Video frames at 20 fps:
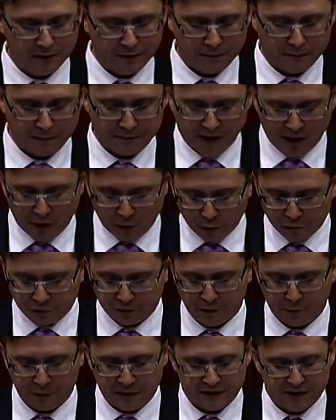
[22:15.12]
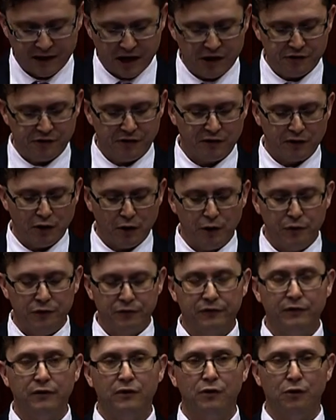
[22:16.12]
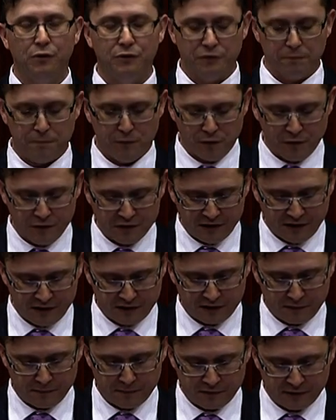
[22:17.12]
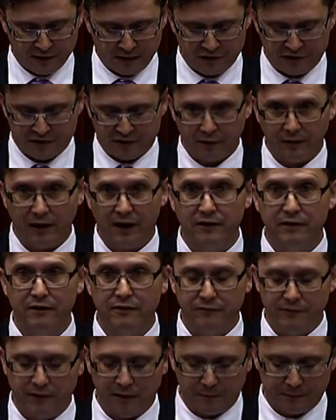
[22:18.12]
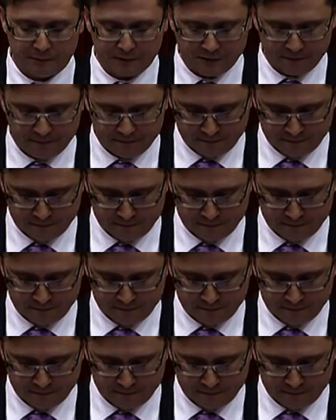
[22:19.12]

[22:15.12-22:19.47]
but they are also endangering those whose immune systems are still underdeveloped.